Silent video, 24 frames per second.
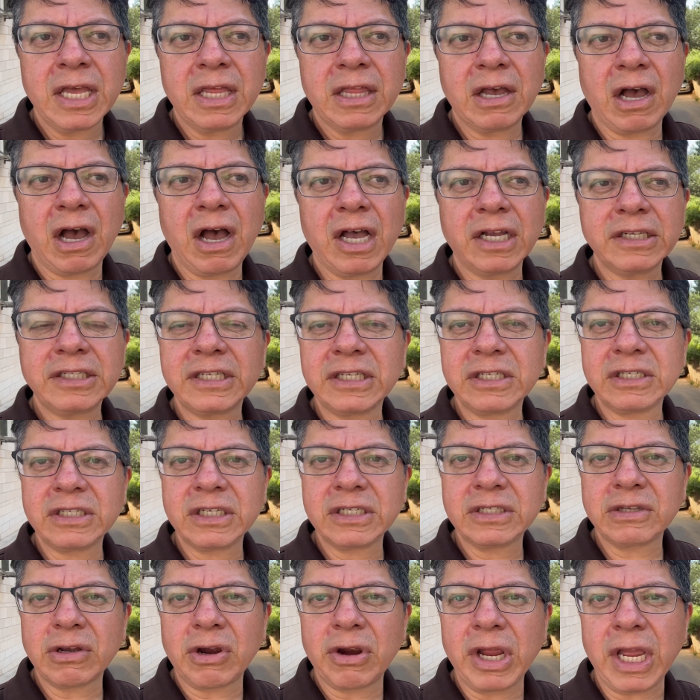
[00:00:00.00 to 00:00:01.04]
the
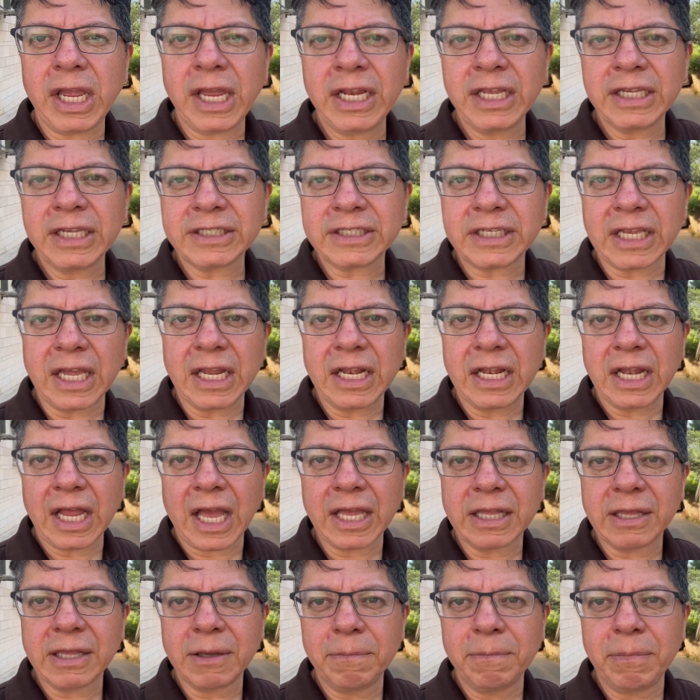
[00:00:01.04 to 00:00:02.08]
hostages are innocent,
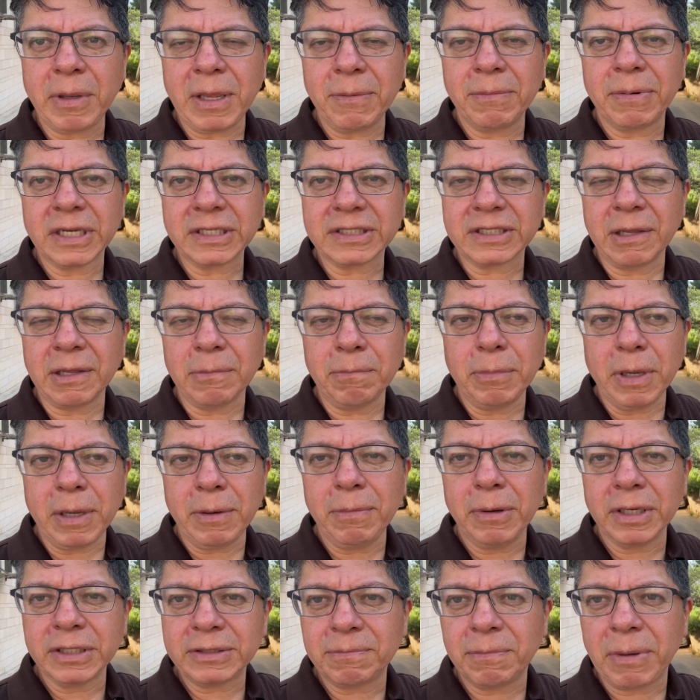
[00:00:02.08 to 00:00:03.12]
like Bibas, the
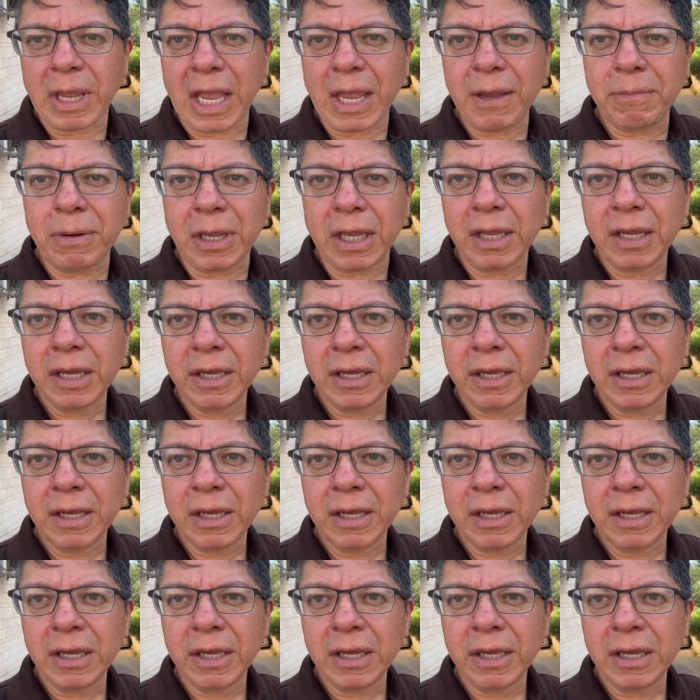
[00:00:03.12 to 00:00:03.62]
Bibas baby.